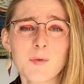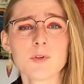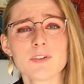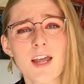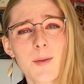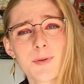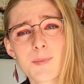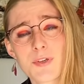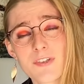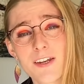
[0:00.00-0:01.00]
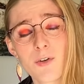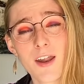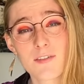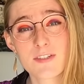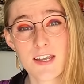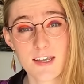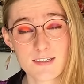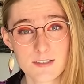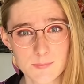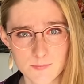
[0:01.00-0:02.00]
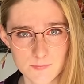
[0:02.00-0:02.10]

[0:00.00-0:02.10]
wouldn't happen because I don't have sex.